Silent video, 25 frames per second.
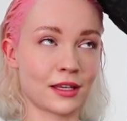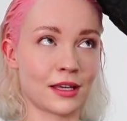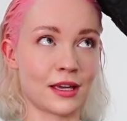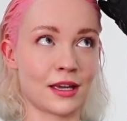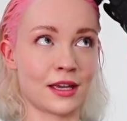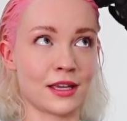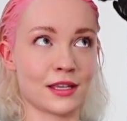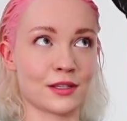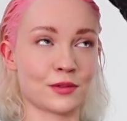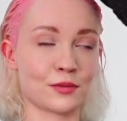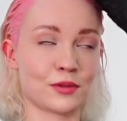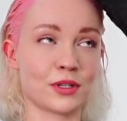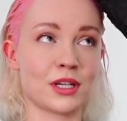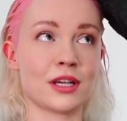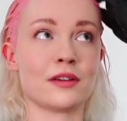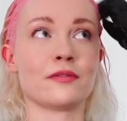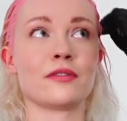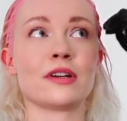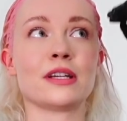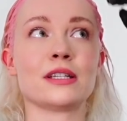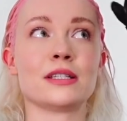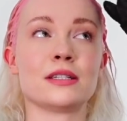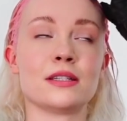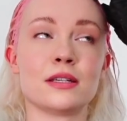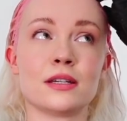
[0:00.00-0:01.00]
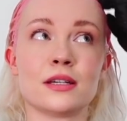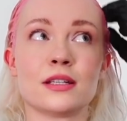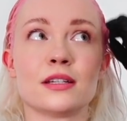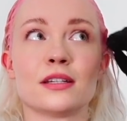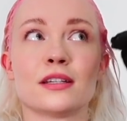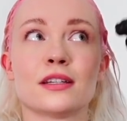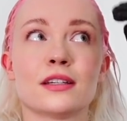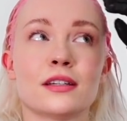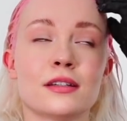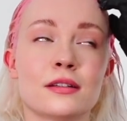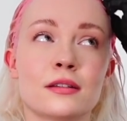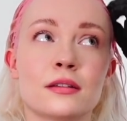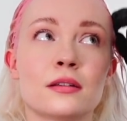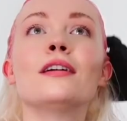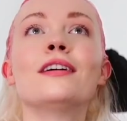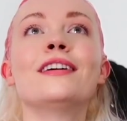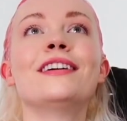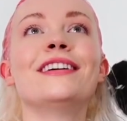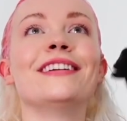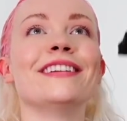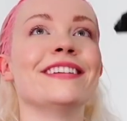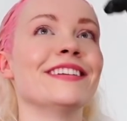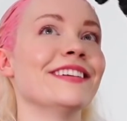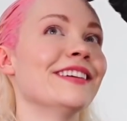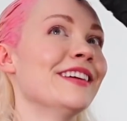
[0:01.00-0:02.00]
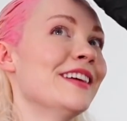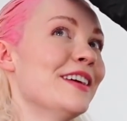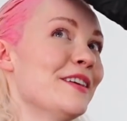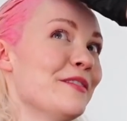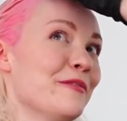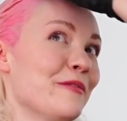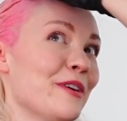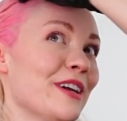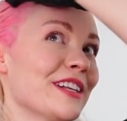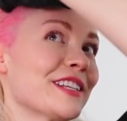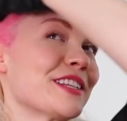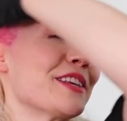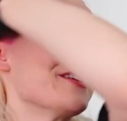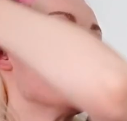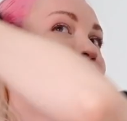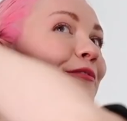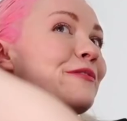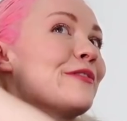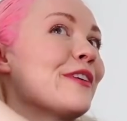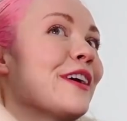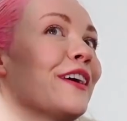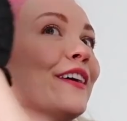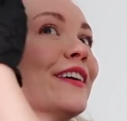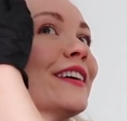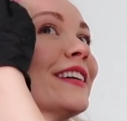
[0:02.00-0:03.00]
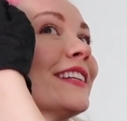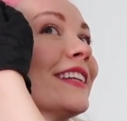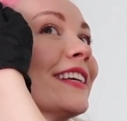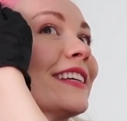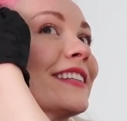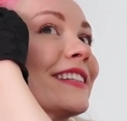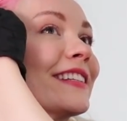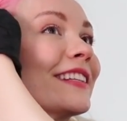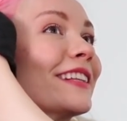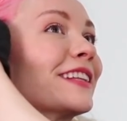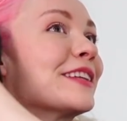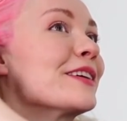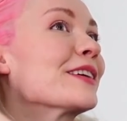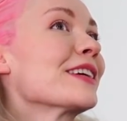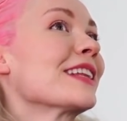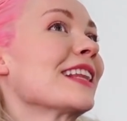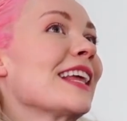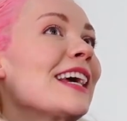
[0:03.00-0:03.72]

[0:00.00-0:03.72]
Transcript: Guys, what have I done? Well, so far it doesn't look